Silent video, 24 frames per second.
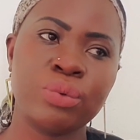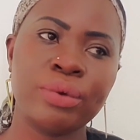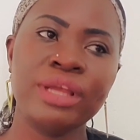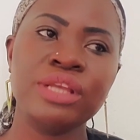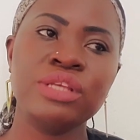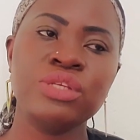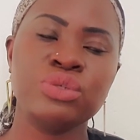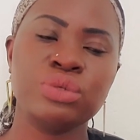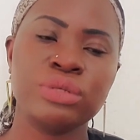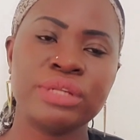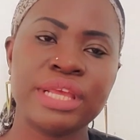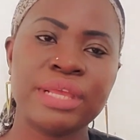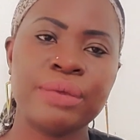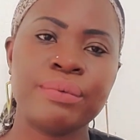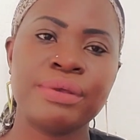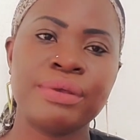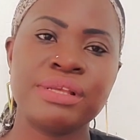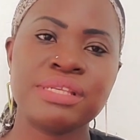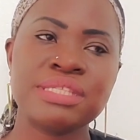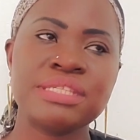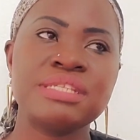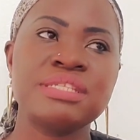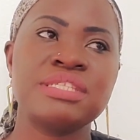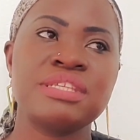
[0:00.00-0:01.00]
should I
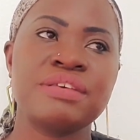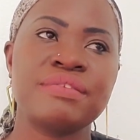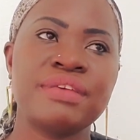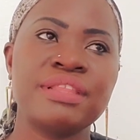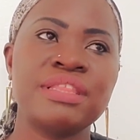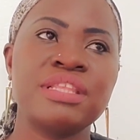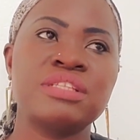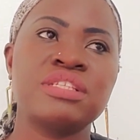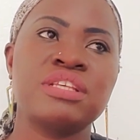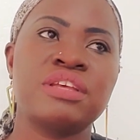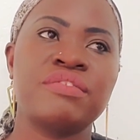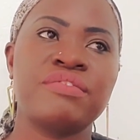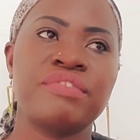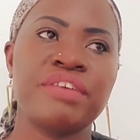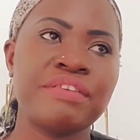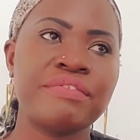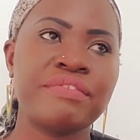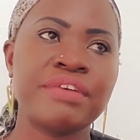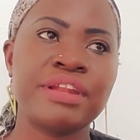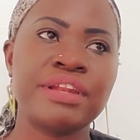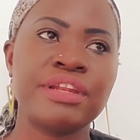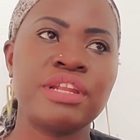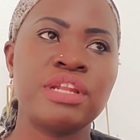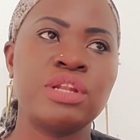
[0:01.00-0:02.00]
waste this
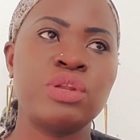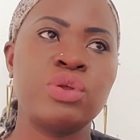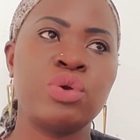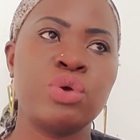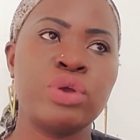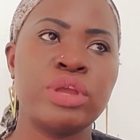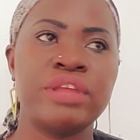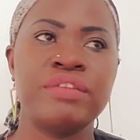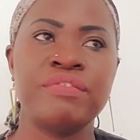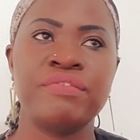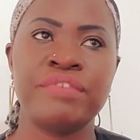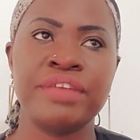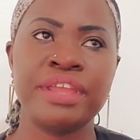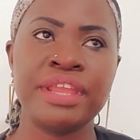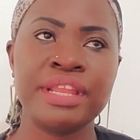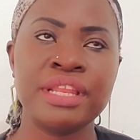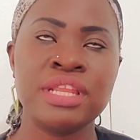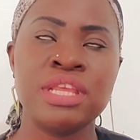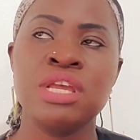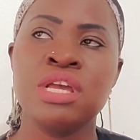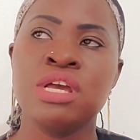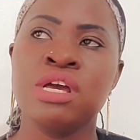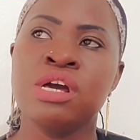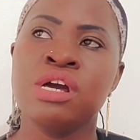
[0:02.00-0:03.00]
7,500 go in vain?
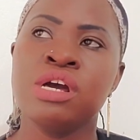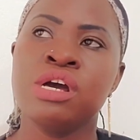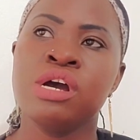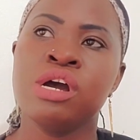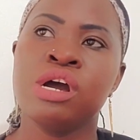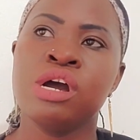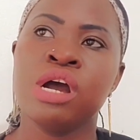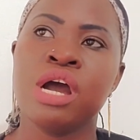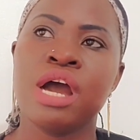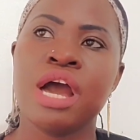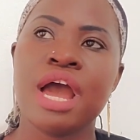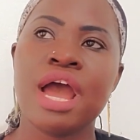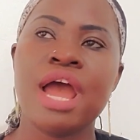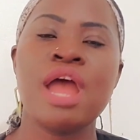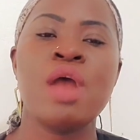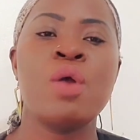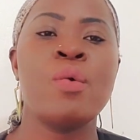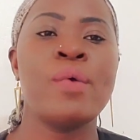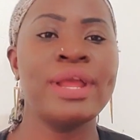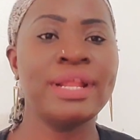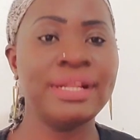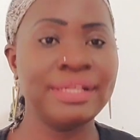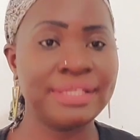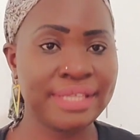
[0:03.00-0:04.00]
I
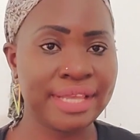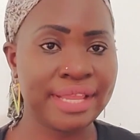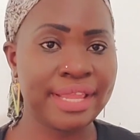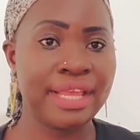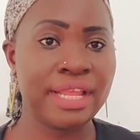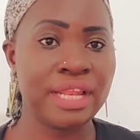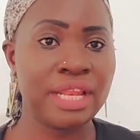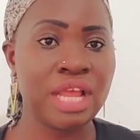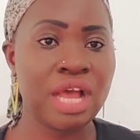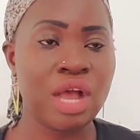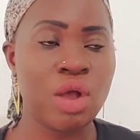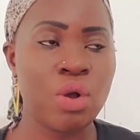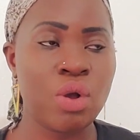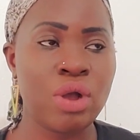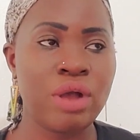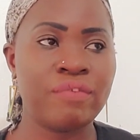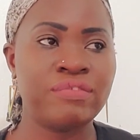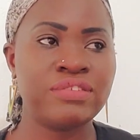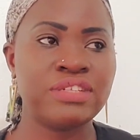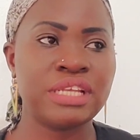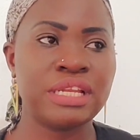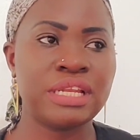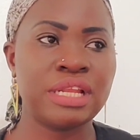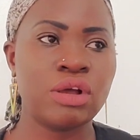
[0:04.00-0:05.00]
went again now
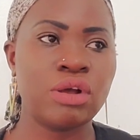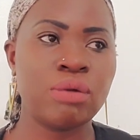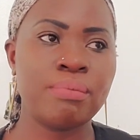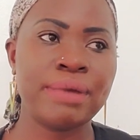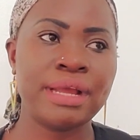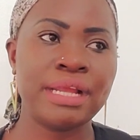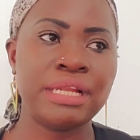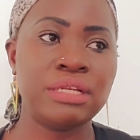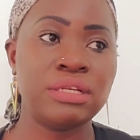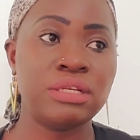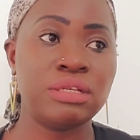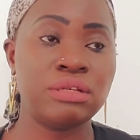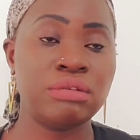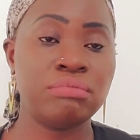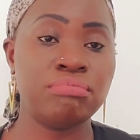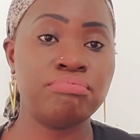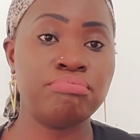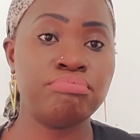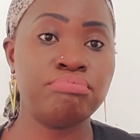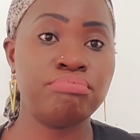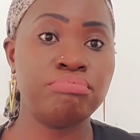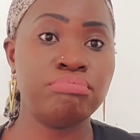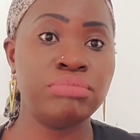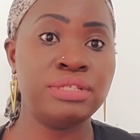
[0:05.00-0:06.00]
after now my
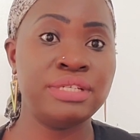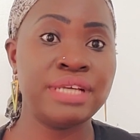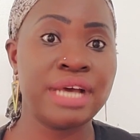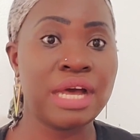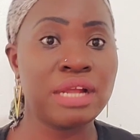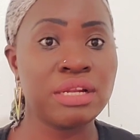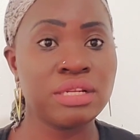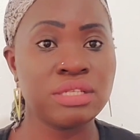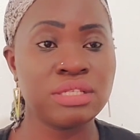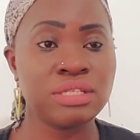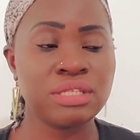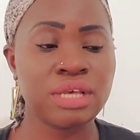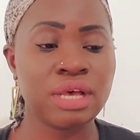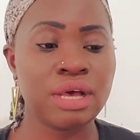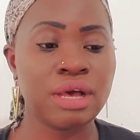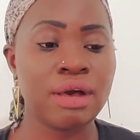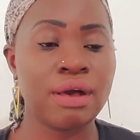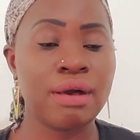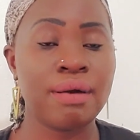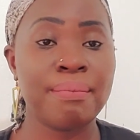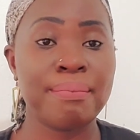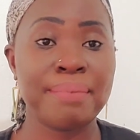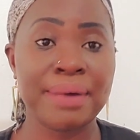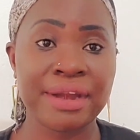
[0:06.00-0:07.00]
dad's
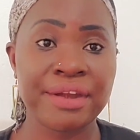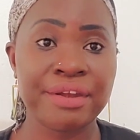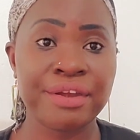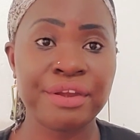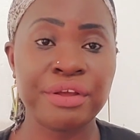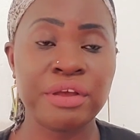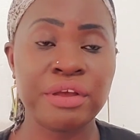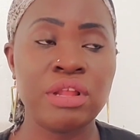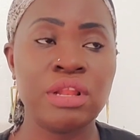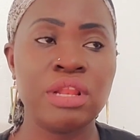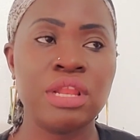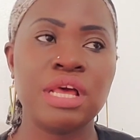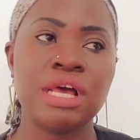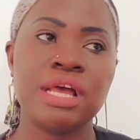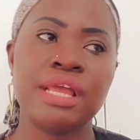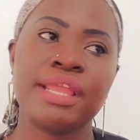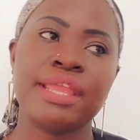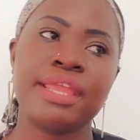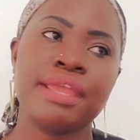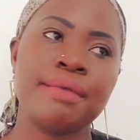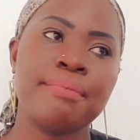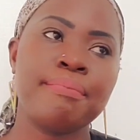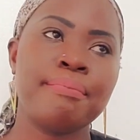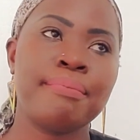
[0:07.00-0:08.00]
burial. I
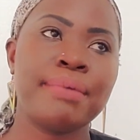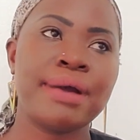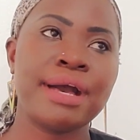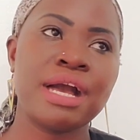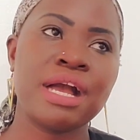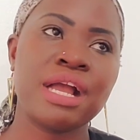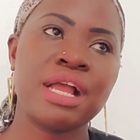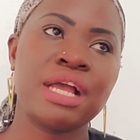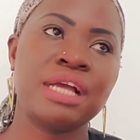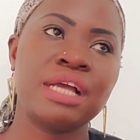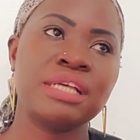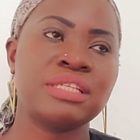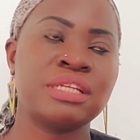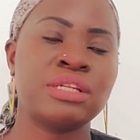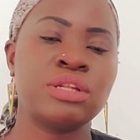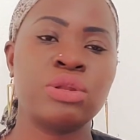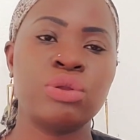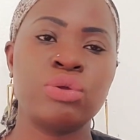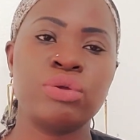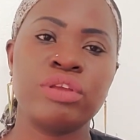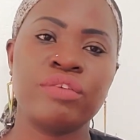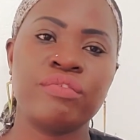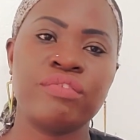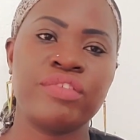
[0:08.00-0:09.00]
came back. I started
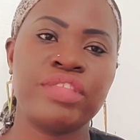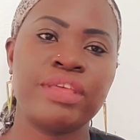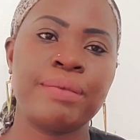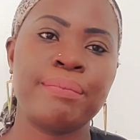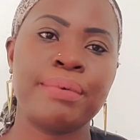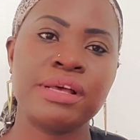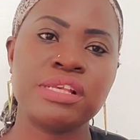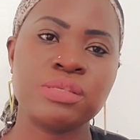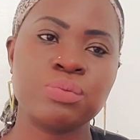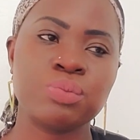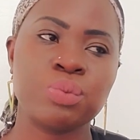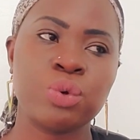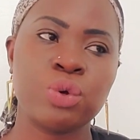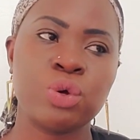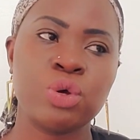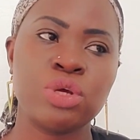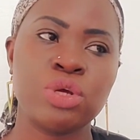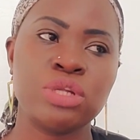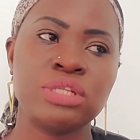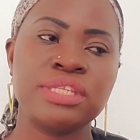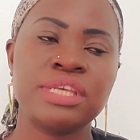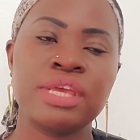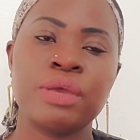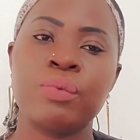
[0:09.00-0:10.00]
looking for the
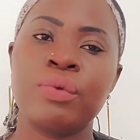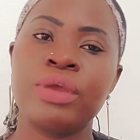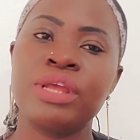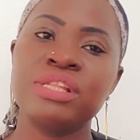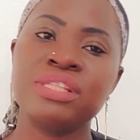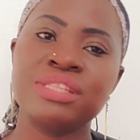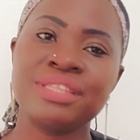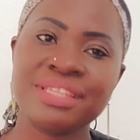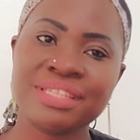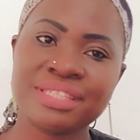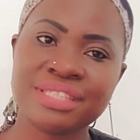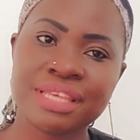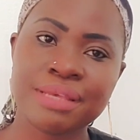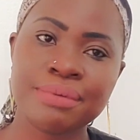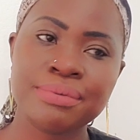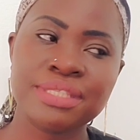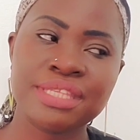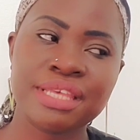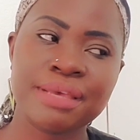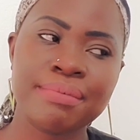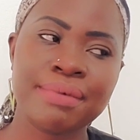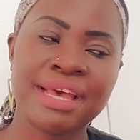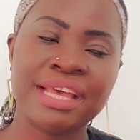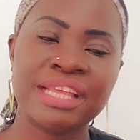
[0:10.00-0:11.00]
passport. I went the same
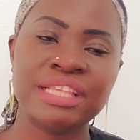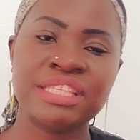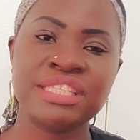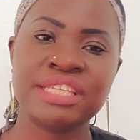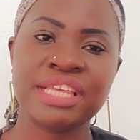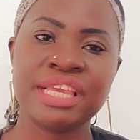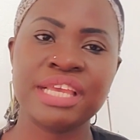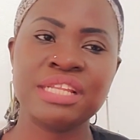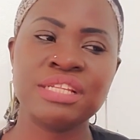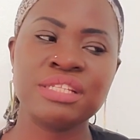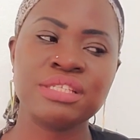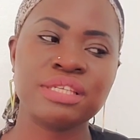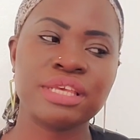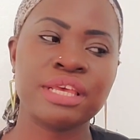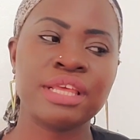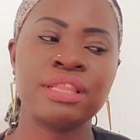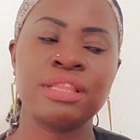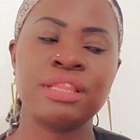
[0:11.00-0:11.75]
agent, and